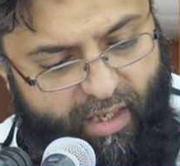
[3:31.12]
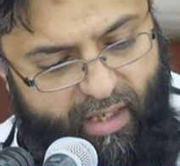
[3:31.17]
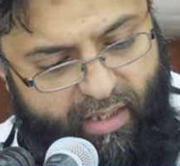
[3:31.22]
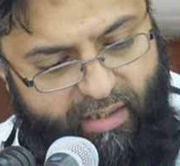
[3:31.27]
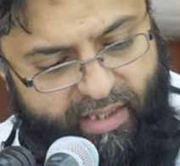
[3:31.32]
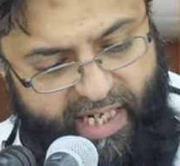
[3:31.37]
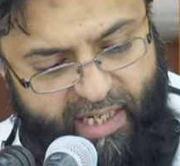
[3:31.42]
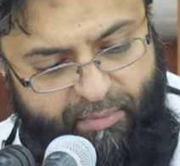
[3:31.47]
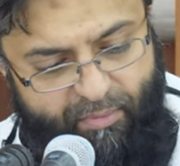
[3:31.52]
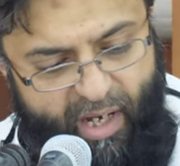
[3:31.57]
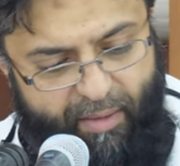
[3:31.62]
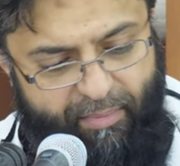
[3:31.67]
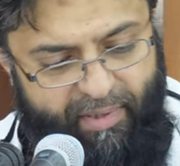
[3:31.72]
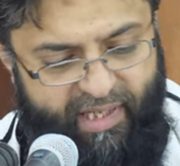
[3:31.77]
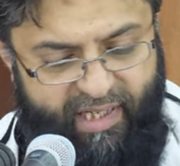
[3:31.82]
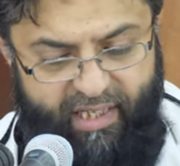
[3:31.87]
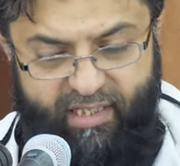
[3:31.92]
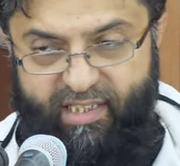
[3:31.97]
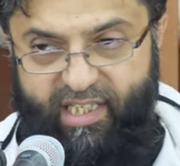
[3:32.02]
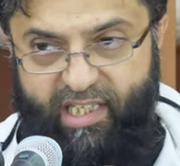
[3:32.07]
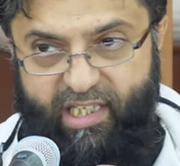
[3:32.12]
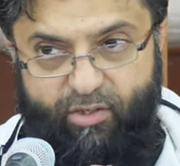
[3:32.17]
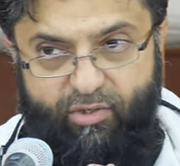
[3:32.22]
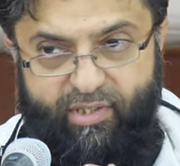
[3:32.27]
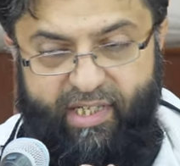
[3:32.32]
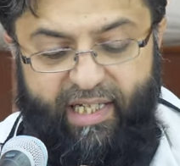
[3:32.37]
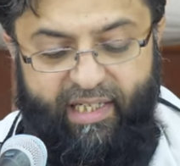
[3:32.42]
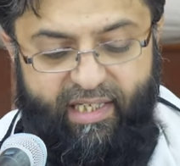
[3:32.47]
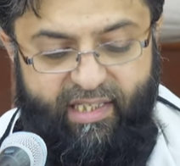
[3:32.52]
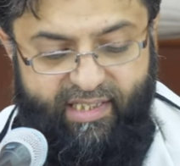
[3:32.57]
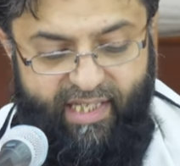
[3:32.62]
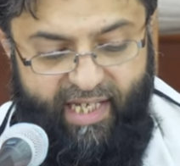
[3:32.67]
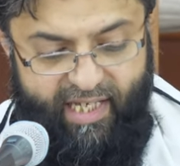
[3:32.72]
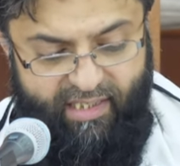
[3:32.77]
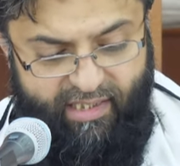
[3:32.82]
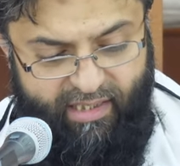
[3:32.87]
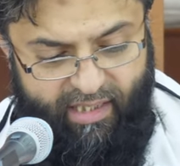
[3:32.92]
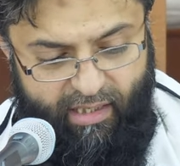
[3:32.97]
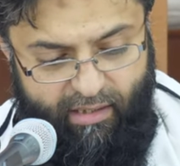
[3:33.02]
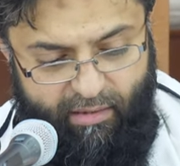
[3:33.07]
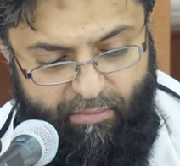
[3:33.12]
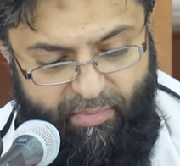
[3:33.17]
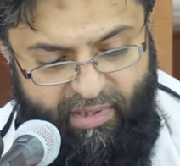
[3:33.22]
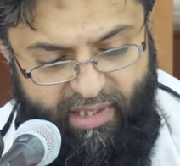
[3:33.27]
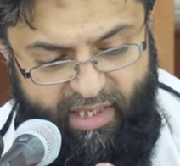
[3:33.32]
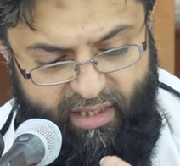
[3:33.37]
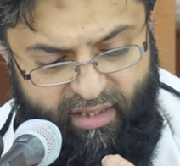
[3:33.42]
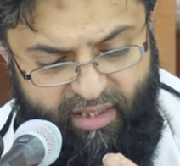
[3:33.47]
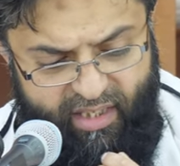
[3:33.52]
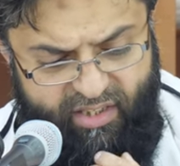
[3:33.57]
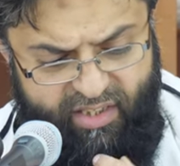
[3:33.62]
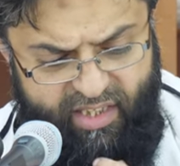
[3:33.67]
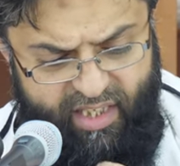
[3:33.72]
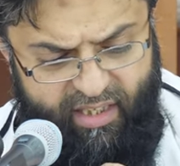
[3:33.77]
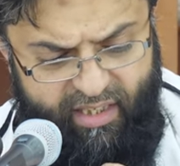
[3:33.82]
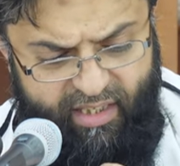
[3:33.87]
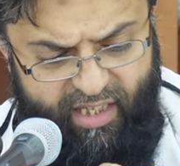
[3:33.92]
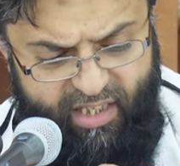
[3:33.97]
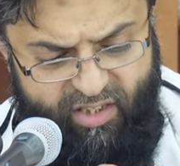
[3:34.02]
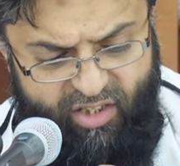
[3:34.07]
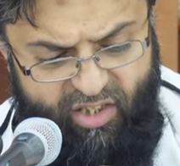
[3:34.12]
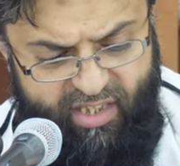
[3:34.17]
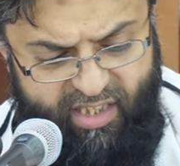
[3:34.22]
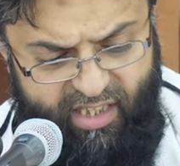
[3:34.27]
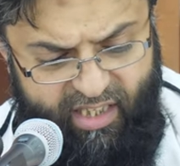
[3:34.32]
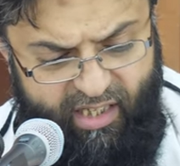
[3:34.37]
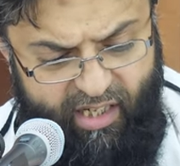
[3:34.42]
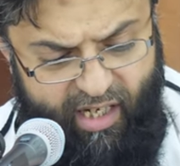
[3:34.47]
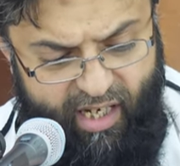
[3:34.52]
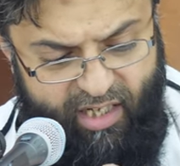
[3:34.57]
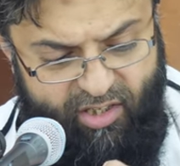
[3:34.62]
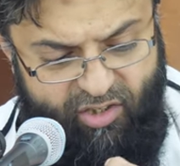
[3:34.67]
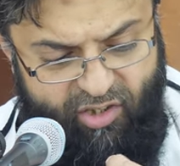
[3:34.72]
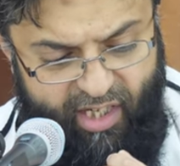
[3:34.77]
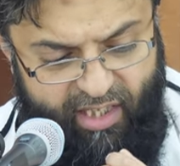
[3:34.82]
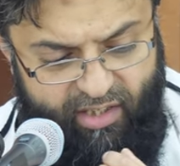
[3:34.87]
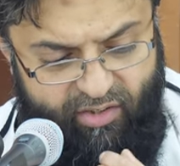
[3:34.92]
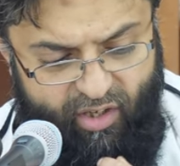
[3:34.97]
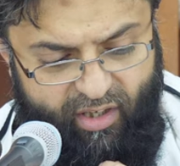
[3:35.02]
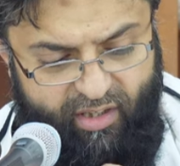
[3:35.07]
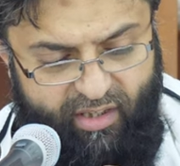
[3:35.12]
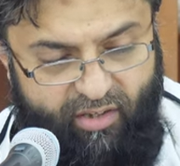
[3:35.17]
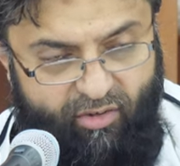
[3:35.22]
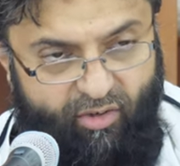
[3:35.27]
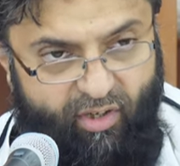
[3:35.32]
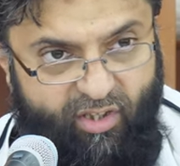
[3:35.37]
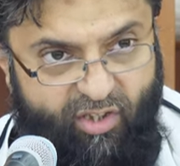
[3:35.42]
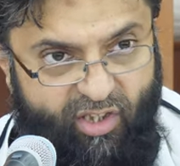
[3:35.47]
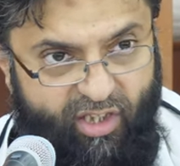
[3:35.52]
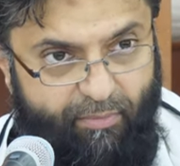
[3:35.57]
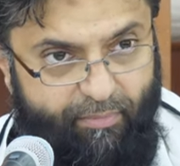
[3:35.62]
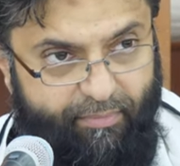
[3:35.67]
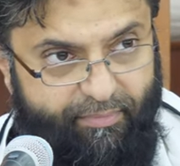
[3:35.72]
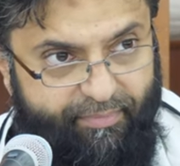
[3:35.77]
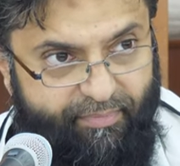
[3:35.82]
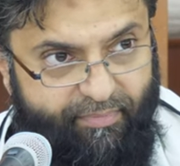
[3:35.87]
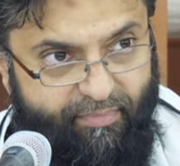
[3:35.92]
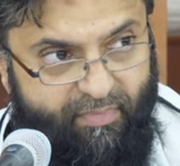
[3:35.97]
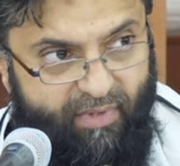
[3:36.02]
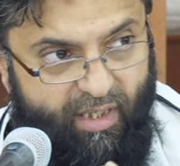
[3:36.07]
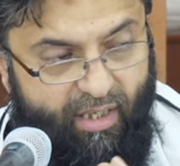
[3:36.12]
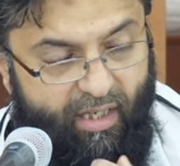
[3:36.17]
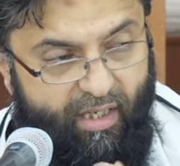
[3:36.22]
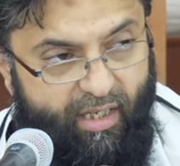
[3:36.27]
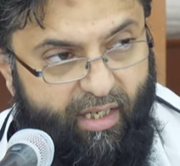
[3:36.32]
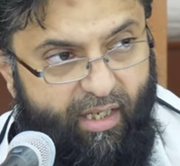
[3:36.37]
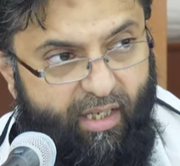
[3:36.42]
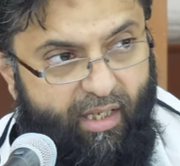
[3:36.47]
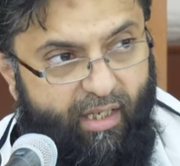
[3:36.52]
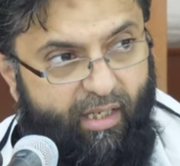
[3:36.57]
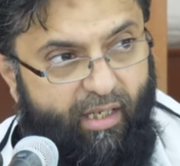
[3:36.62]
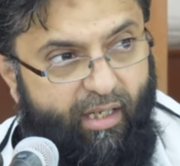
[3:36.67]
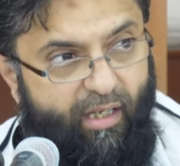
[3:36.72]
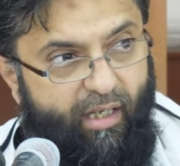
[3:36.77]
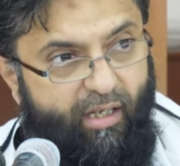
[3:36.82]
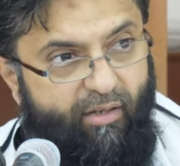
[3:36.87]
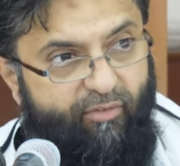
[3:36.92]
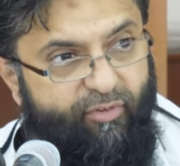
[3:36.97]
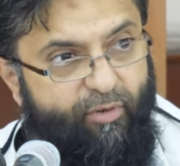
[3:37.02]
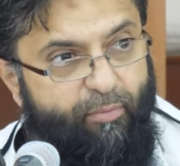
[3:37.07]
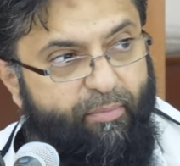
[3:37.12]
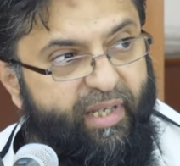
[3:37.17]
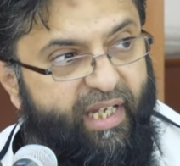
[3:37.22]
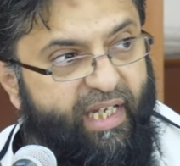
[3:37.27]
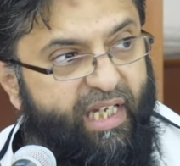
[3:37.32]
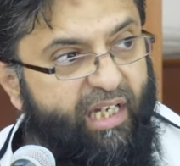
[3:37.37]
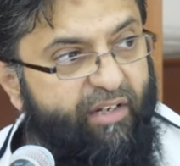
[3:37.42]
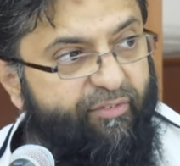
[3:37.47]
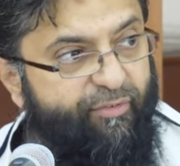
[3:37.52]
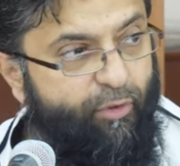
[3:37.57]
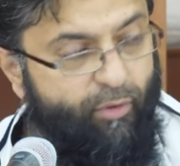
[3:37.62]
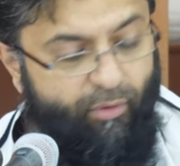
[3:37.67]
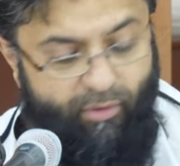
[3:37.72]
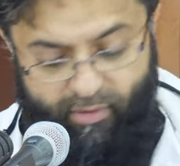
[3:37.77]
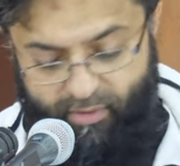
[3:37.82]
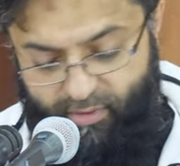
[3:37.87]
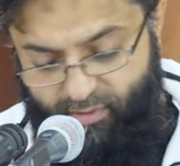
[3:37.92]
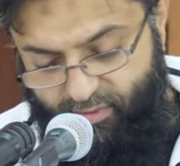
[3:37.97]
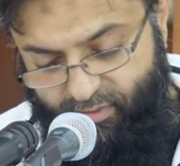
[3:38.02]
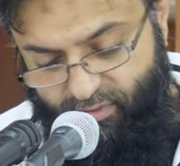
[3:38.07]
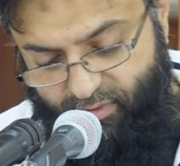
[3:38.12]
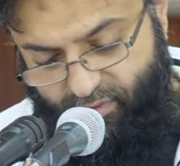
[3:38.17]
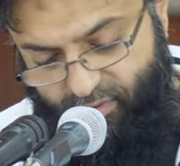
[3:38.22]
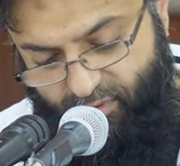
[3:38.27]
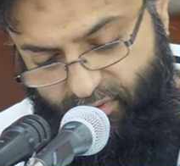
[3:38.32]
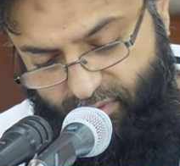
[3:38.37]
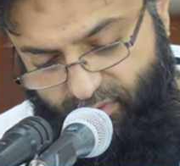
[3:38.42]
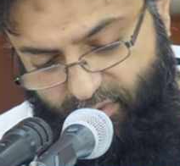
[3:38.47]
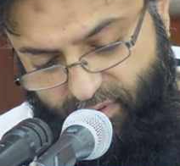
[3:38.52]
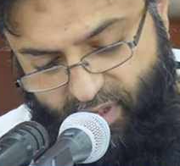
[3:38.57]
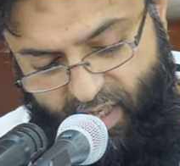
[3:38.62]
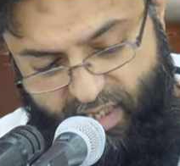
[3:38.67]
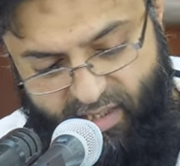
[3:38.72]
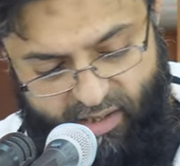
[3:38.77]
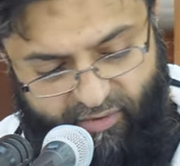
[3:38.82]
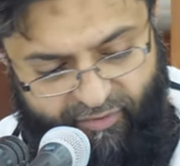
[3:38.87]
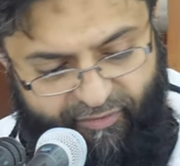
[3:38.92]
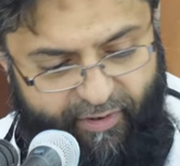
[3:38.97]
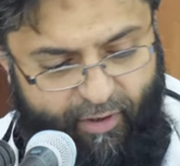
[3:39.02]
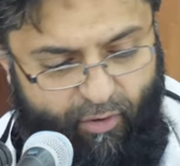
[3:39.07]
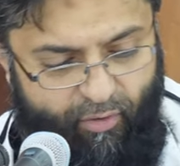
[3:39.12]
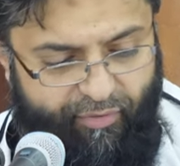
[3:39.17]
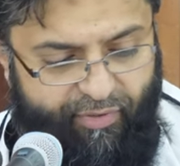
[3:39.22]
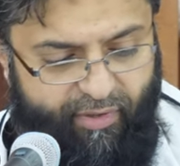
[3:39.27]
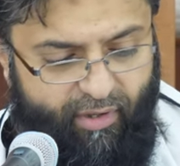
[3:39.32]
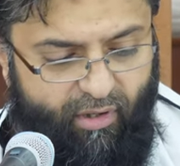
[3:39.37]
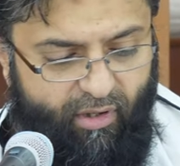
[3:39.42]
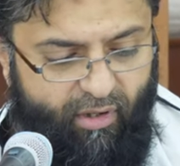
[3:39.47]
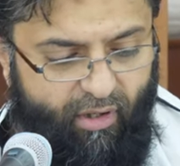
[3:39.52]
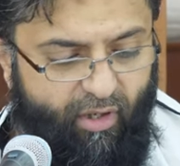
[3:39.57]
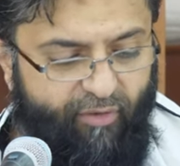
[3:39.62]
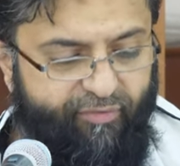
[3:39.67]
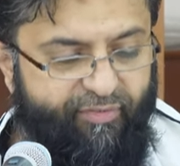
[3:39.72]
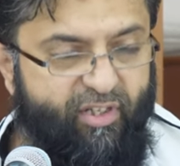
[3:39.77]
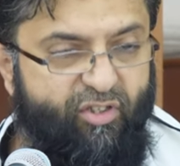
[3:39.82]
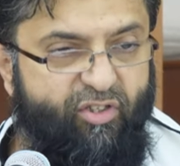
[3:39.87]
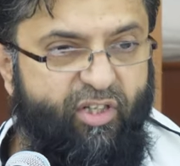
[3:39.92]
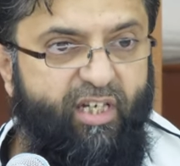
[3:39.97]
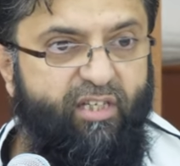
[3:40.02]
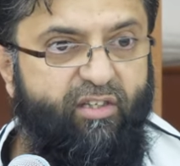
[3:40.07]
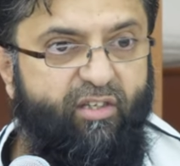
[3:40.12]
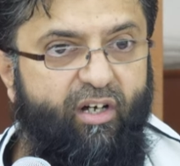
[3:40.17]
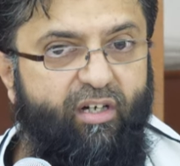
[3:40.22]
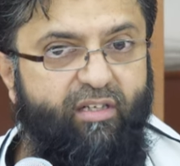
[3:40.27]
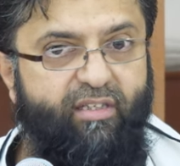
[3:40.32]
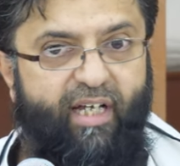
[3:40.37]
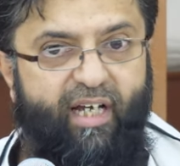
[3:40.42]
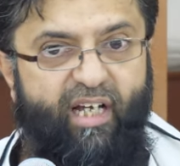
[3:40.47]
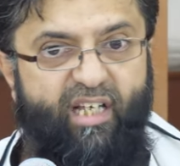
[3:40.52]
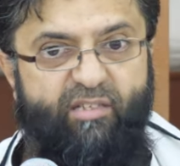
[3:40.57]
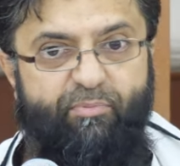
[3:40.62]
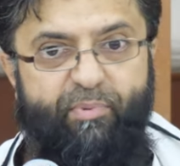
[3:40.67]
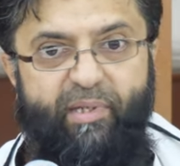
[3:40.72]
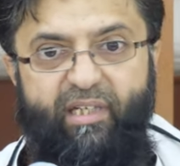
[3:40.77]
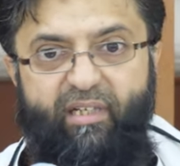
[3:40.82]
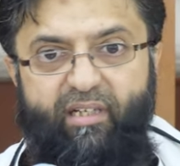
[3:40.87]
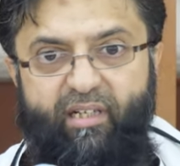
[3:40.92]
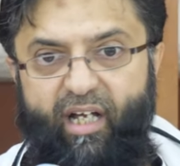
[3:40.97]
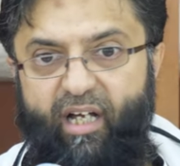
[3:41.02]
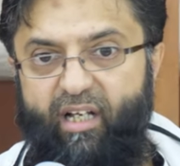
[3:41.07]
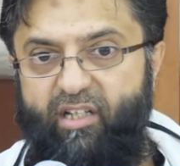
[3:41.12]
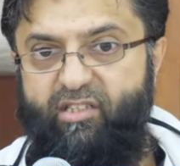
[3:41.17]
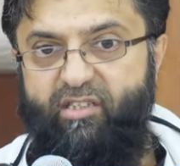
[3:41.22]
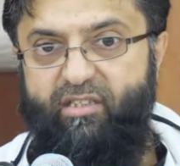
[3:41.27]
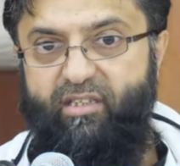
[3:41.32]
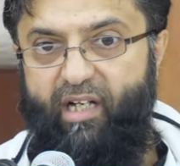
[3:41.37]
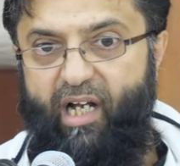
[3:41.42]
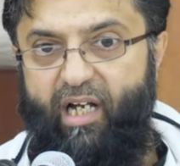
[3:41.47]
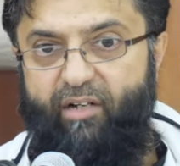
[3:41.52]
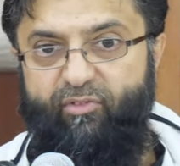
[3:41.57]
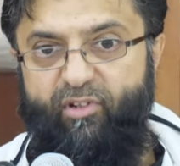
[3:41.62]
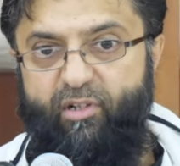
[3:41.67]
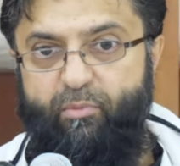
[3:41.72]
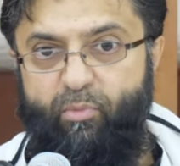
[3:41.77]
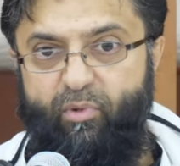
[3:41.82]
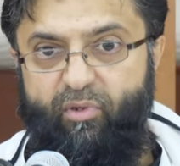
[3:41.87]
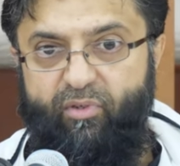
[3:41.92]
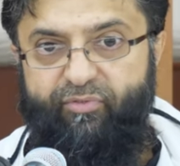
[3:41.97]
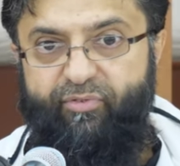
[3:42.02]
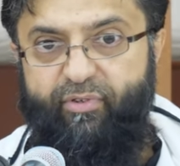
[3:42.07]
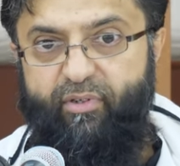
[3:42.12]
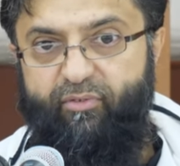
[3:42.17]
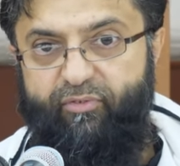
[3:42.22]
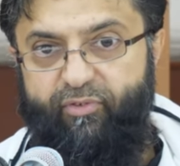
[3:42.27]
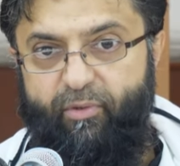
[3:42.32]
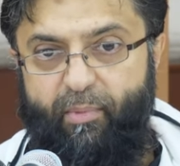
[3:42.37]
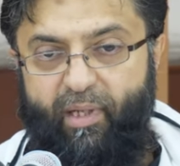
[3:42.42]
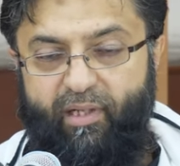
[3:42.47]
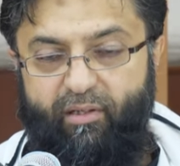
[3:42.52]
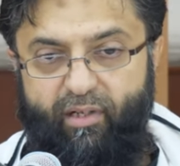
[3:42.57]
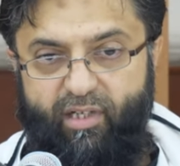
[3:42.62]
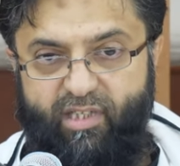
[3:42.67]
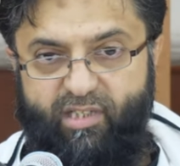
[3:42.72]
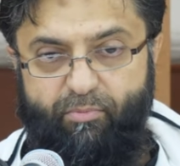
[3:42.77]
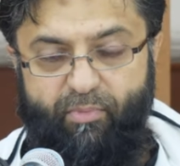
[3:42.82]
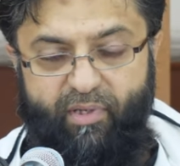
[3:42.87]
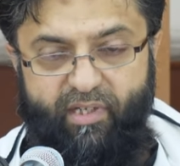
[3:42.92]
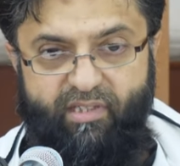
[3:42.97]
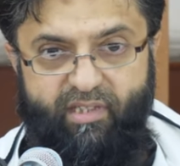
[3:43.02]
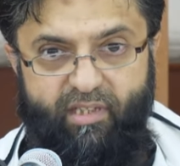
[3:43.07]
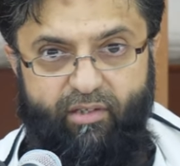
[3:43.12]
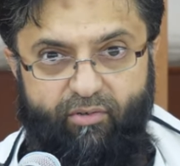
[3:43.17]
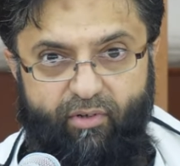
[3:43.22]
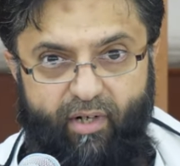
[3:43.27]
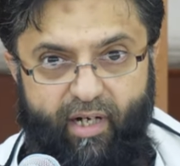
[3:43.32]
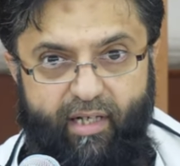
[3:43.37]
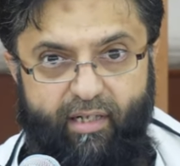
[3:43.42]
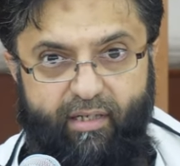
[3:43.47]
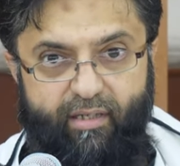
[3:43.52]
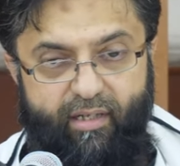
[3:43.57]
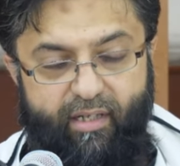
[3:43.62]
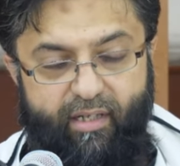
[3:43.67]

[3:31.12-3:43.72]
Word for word: The Imam, he continues and he says, min ar-rijsi an-najsi ash-shaytan ar-rajim. From the evil and the filth of the shaitan that has been cursed and removed from Allah's mercy, right?